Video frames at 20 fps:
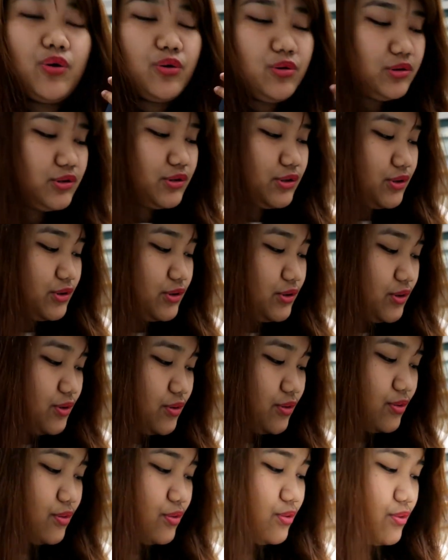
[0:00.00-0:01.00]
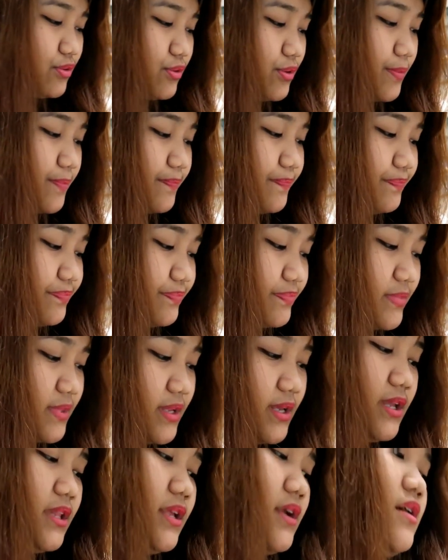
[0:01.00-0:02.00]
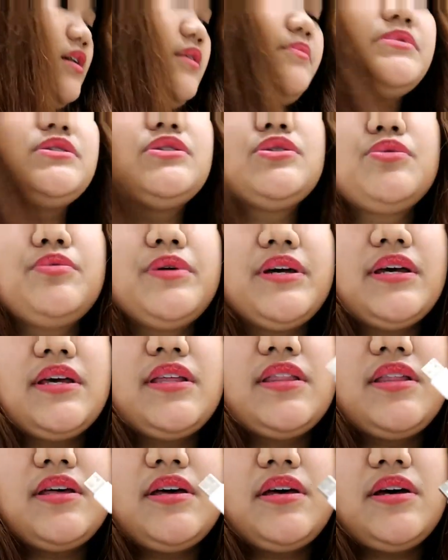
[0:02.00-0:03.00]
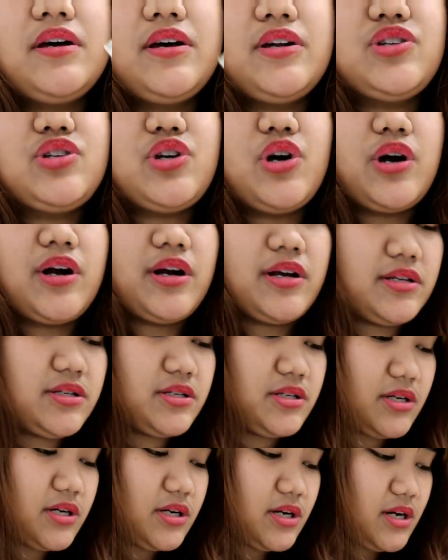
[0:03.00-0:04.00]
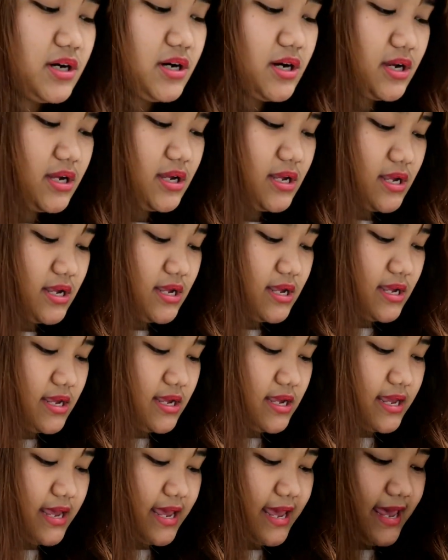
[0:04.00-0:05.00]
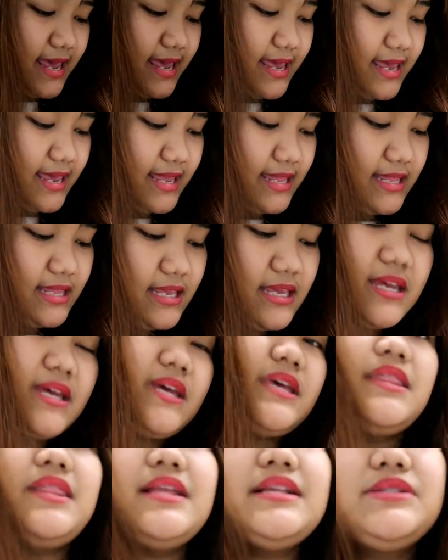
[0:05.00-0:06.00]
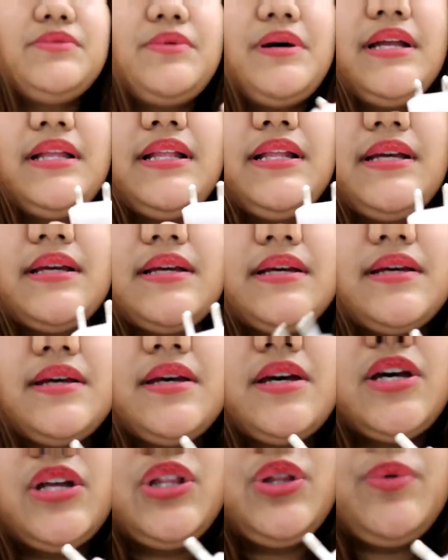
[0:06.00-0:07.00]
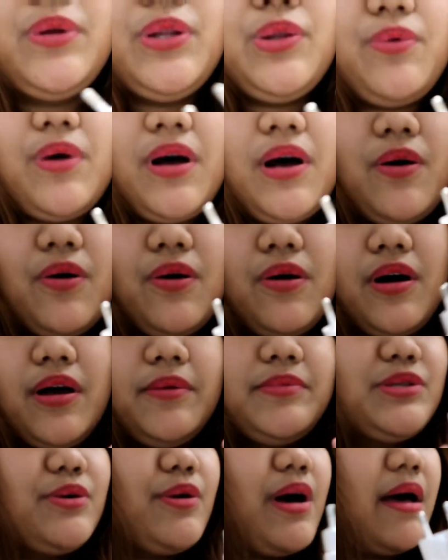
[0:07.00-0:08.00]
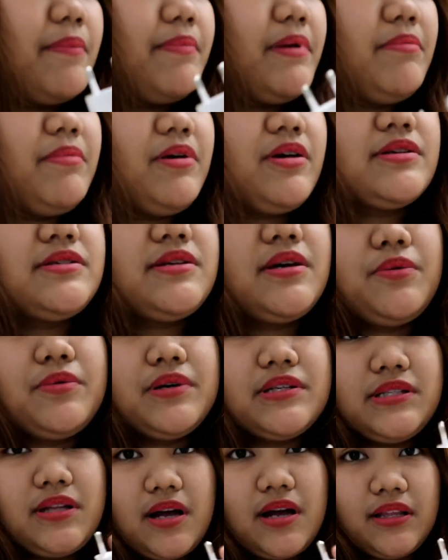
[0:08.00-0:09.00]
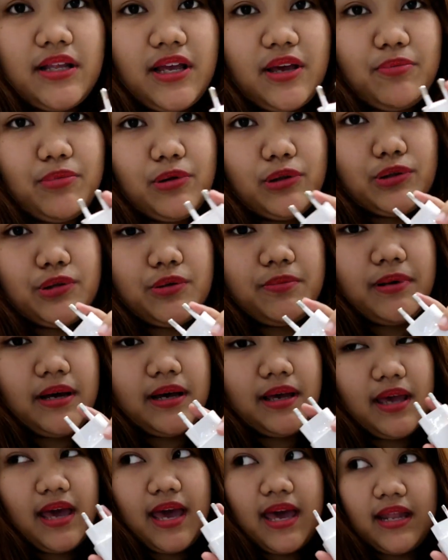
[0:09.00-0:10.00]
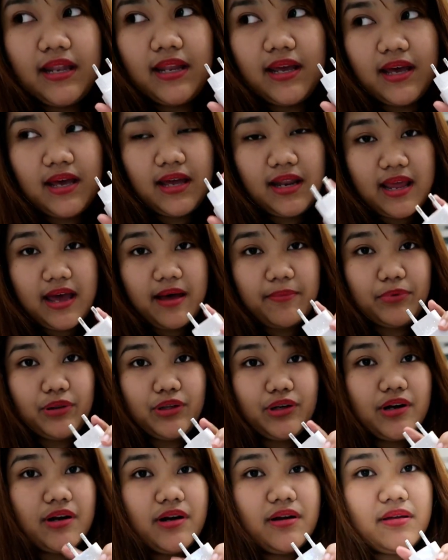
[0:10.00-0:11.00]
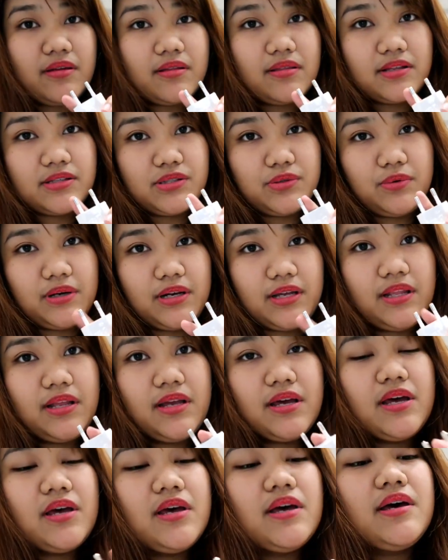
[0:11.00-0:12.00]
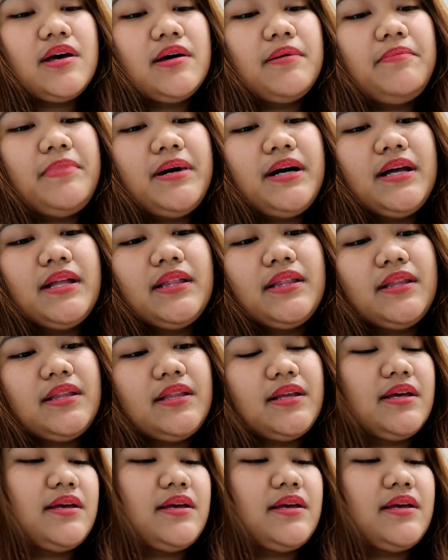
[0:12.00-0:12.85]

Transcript: Also, it comes with a charger, and this one. Tuwan-tuwa ako. I'm so happy because I was not able to buy an adapter, this one, but